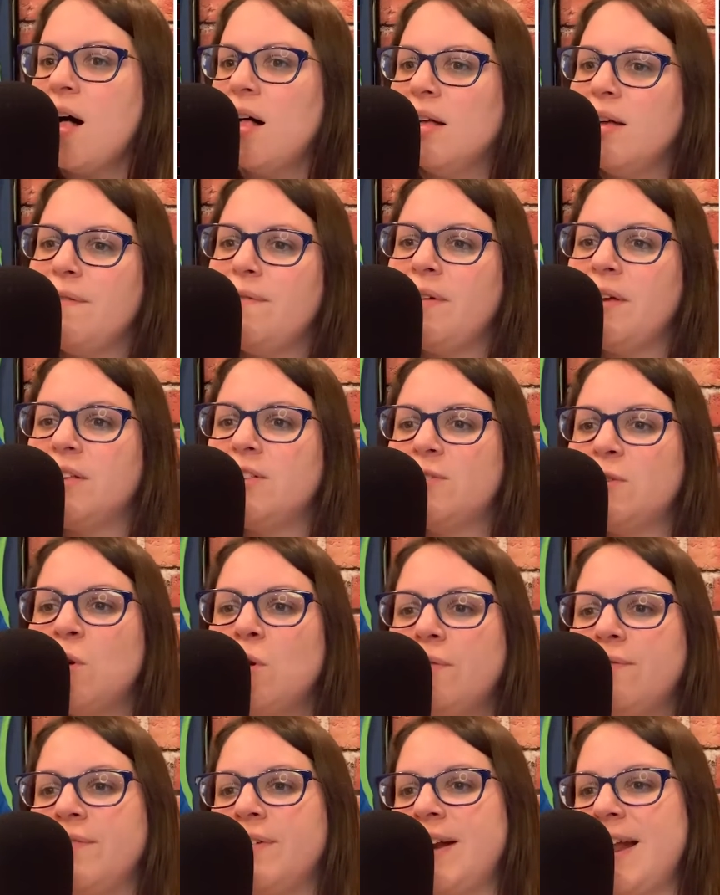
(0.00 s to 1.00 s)
if it
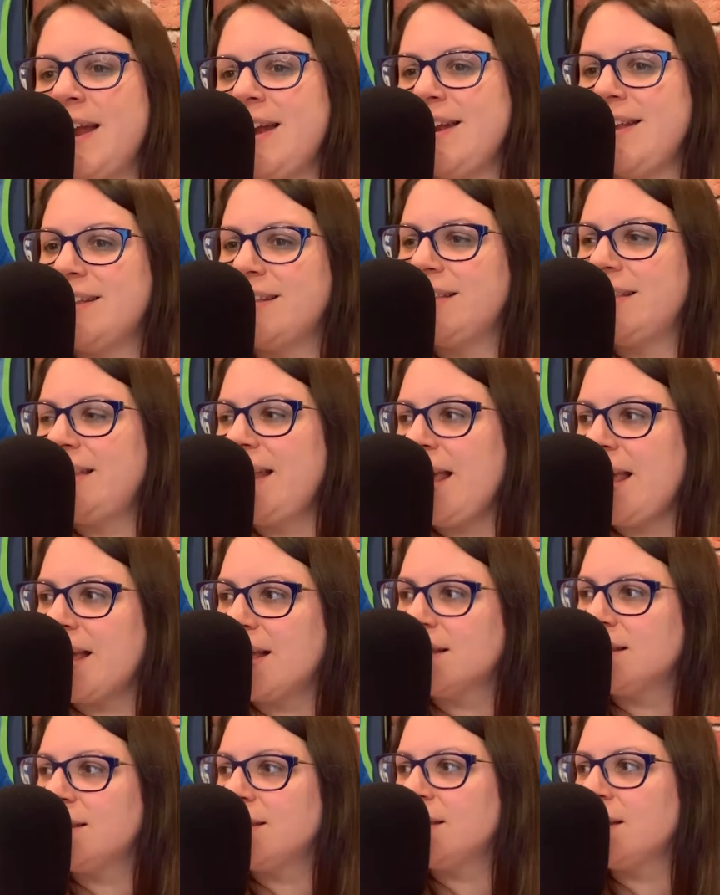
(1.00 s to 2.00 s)
sold for
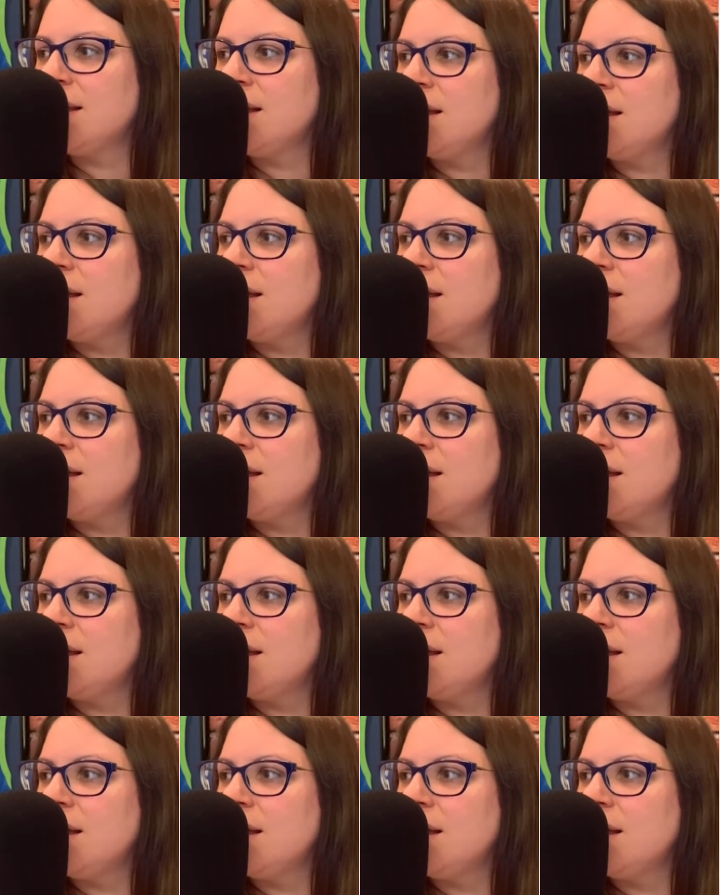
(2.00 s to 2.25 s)
96,